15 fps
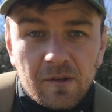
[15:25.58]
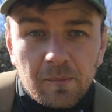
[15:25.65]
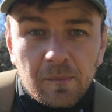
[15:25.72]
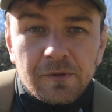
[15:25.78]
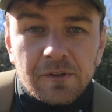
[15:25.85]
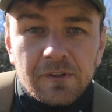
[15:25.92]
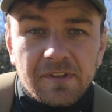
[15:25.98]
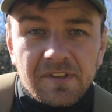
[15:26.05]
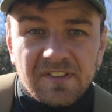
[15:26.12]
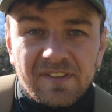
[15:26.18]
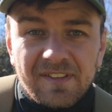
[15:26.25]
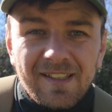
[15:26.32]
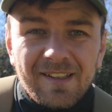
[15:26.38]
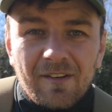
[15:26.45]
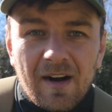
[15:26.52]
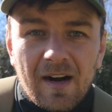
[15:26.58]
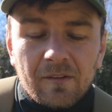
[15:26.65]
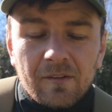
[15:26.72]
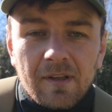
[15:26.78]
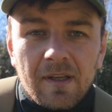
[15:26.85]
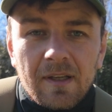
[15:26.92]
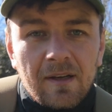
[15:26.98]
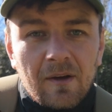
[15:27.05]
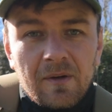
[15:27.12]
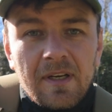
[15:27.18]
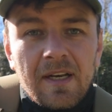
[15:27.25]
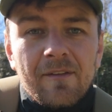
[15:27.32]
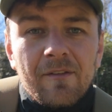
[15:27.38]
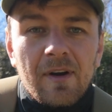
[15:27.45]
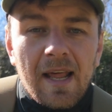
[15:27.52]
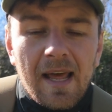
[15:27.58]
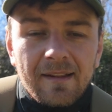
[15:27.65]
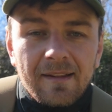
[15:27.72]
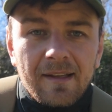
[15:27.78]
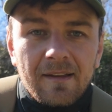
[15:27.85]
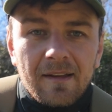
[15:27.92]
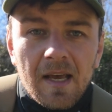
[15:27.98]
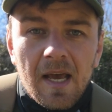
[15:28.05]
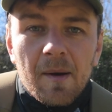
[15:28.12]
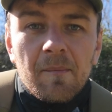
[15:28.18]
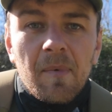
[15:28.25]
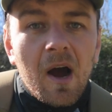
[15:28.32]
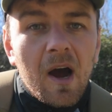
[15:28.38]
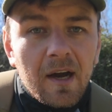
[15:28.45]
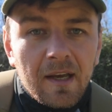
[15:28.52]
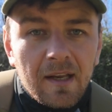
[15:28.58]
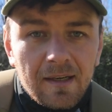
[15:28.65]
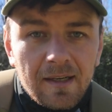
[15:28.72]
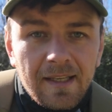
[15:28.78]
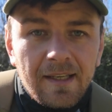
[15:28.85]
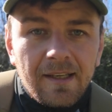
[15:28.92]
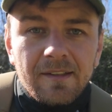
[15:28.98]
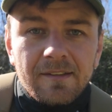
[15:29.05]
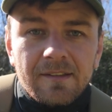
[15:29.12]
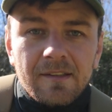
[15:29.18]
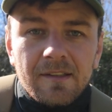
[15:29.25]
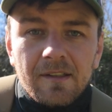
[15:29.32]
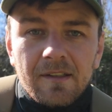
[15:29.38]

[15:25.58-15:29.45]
the buzzard is still around. Now, he never landed, but at least